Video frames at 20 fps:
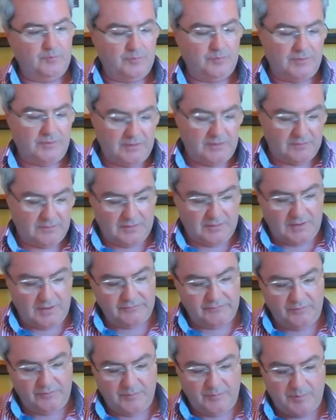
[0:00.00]
but I'll
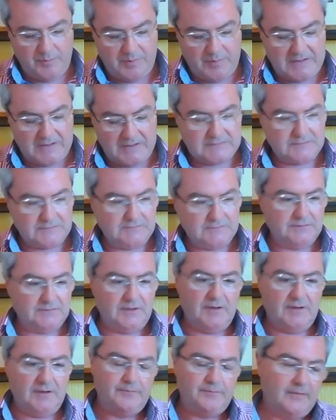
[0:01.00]
do my best.
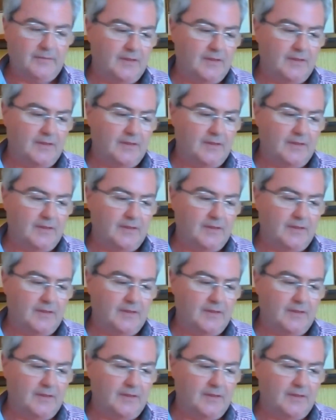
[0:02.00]
Yeah.